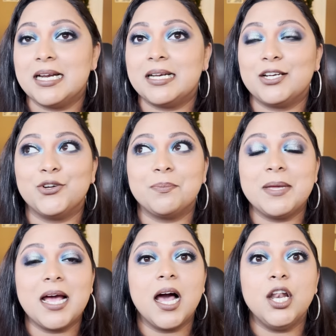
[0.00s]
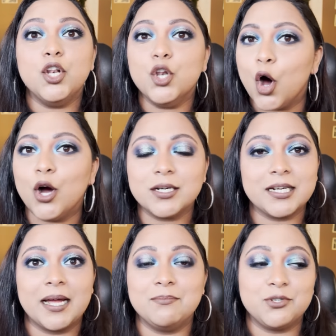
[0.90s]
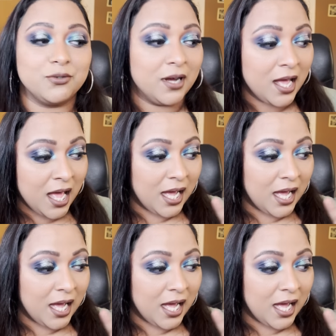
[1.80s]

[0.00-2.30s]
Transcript: It took me a long time to